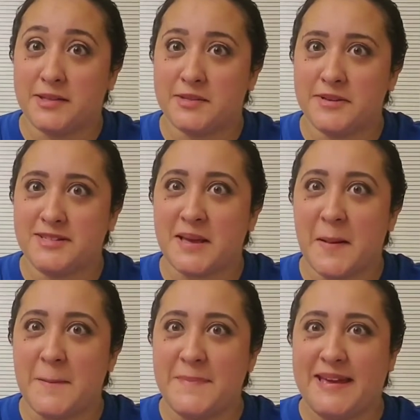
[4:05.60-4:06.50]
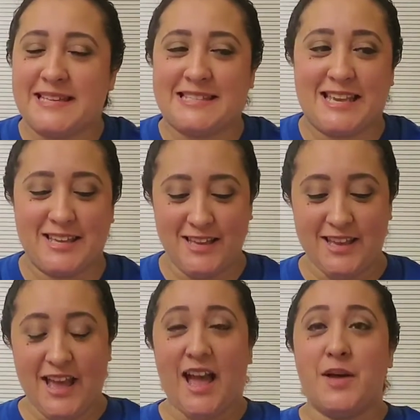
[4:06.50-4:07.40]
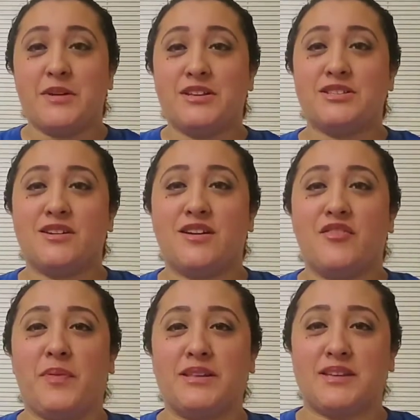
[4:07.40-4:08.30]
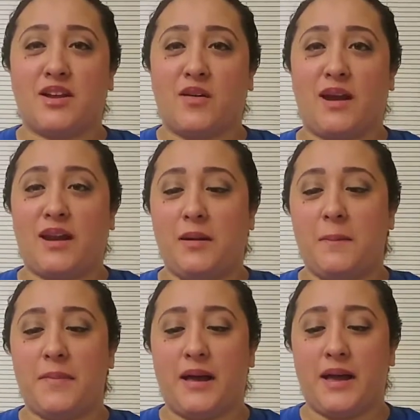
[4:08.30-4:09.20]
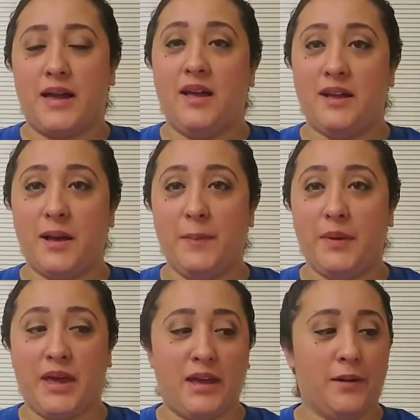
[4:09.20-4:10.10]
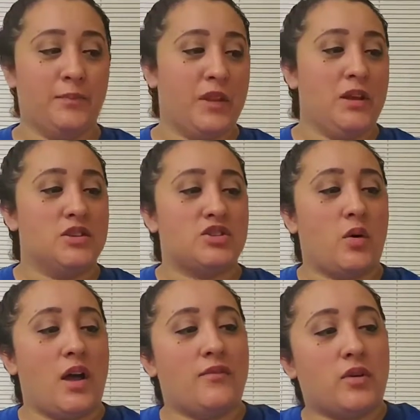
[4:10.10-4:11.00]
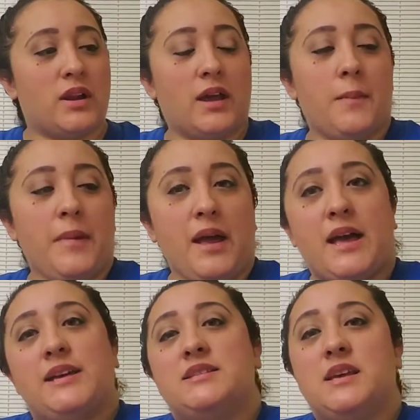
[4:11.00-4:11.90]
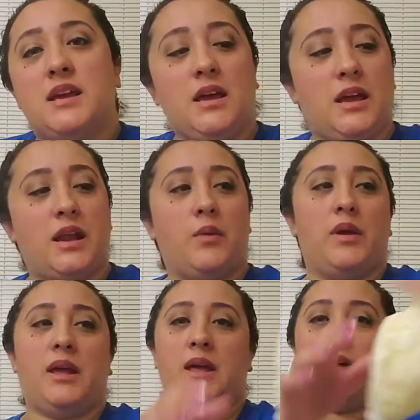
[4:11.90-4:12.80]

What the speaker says: house smells amazing. I'm going to start off by decorating my cupcake. So I've already got my icing, and I went